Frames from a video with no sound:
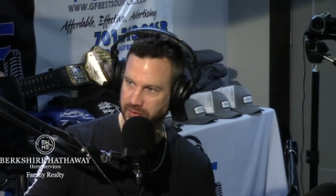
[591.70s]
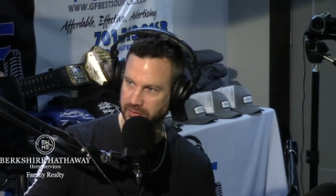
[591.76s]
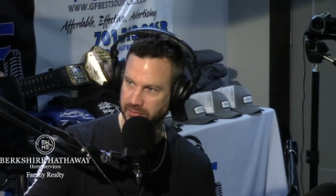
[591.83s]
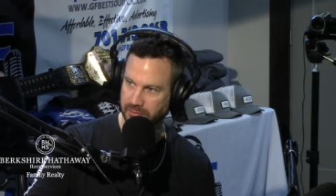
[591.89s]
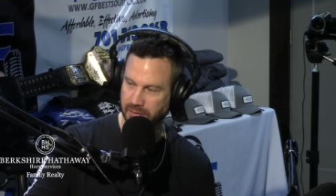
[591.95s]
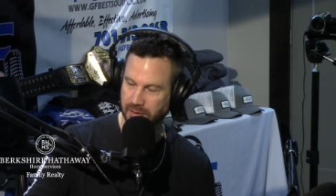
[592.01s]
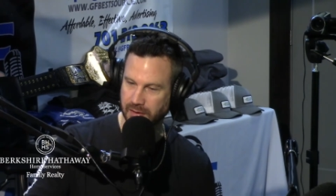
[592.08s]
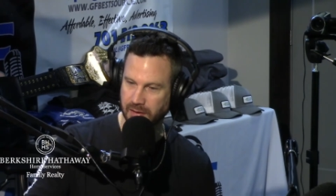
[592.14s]

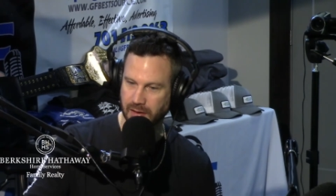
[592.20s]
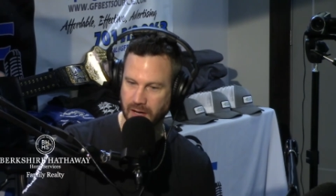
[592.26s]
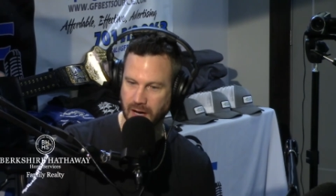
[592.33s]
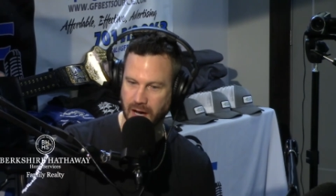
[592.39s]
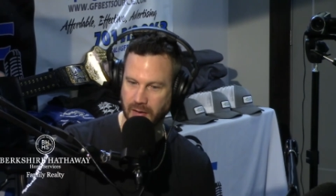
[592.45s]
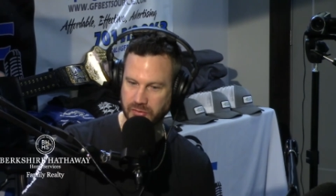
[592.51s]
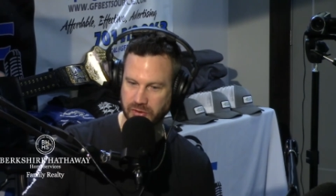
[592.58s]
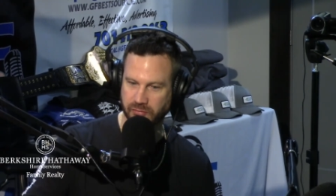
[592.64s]
Mm-hmm.
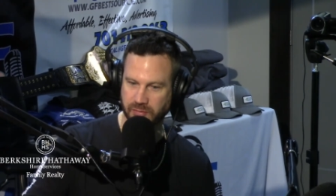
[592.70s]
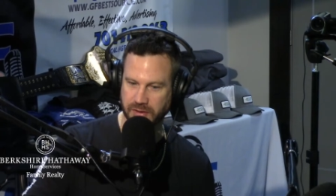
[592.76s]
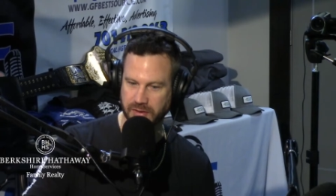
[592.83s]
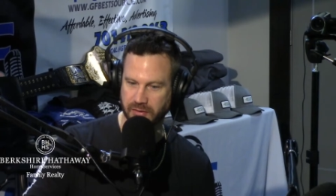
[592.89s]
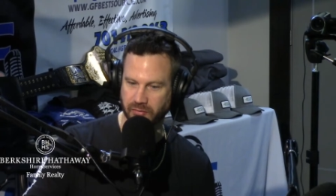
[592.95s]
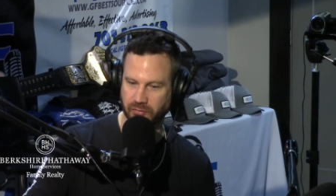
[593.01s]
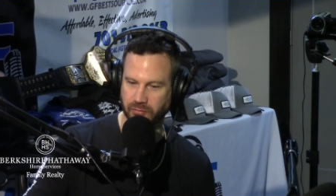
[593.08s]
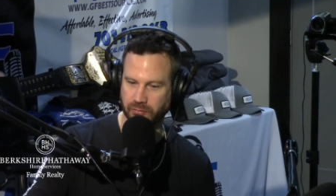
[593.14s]
Um, just
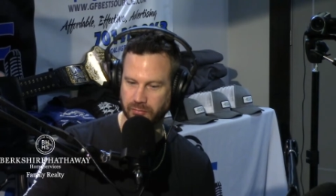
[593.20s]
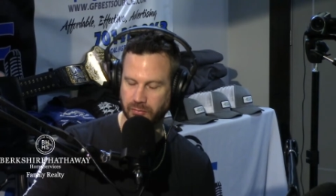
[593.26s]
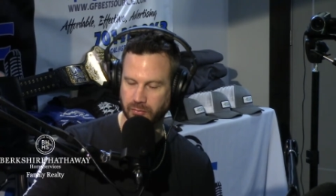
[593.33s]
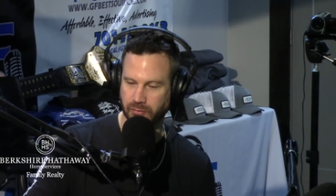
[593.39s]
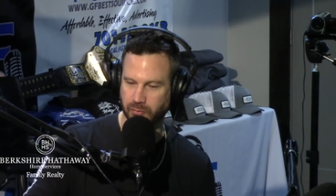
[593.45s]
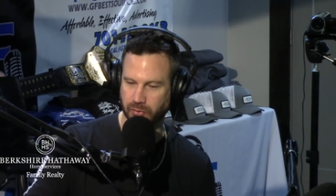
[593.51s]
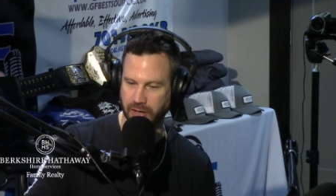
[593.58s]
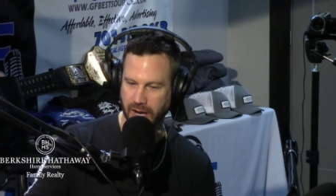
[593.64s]
because
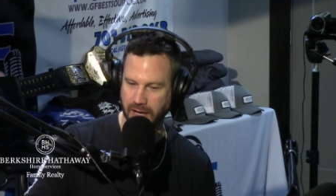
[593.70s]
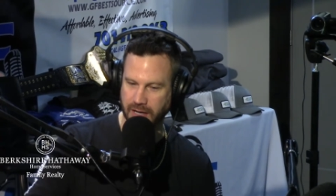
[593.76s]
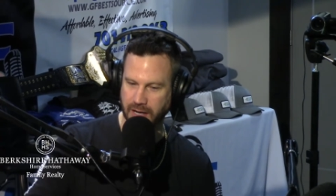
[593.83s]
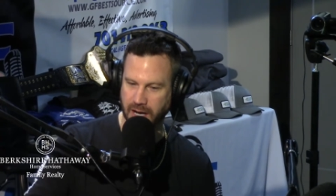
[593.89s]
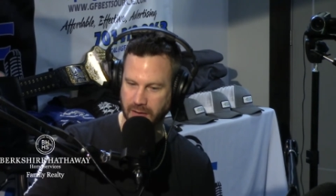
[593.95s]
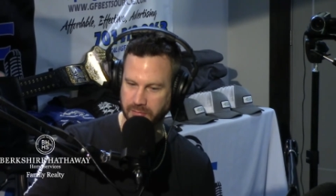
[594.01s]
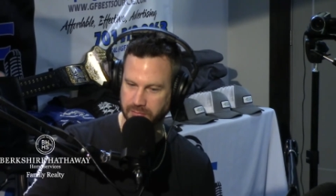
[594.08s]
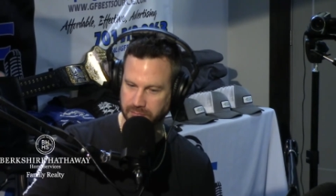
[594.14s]
when I
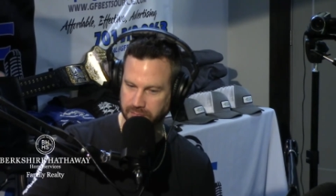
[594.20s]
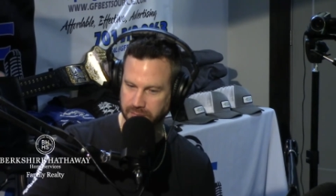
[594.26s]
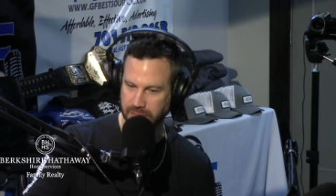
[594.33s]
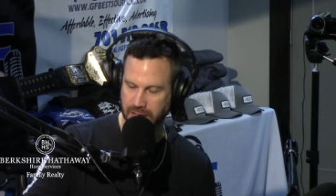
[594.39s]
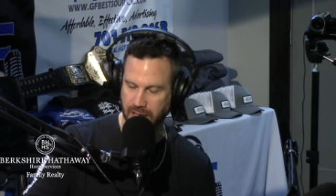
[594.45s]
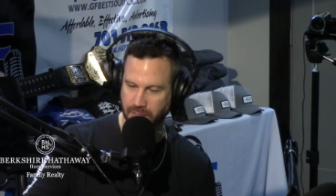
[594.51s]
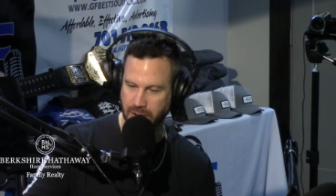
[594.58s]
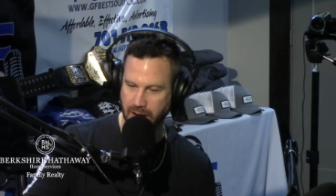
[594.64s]
got
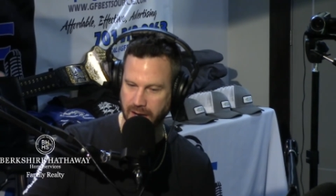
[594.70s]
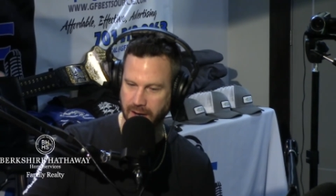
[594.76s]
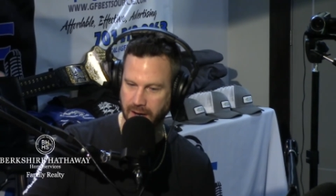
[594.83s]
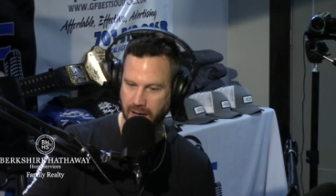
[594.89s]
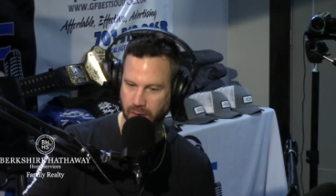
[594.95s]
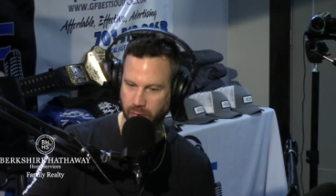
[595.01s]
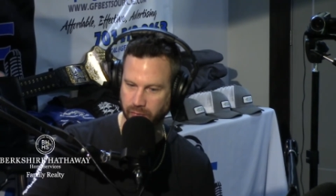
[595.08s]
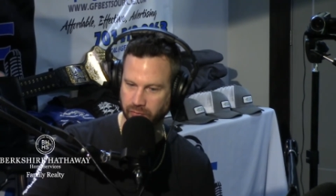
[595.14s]
uh, my
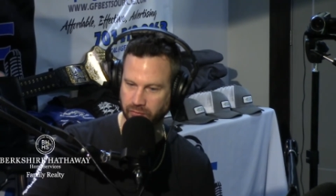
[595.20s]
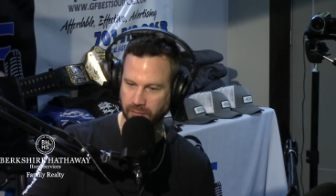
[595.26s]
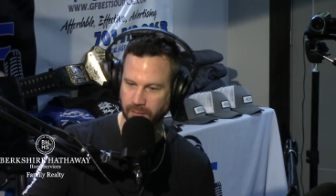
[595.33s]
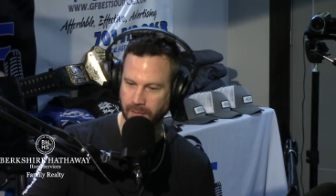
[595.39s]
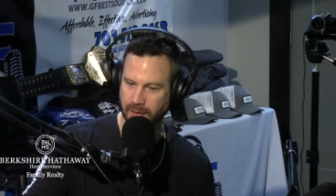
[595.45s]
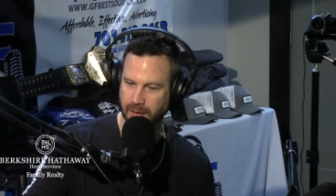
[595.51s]
house,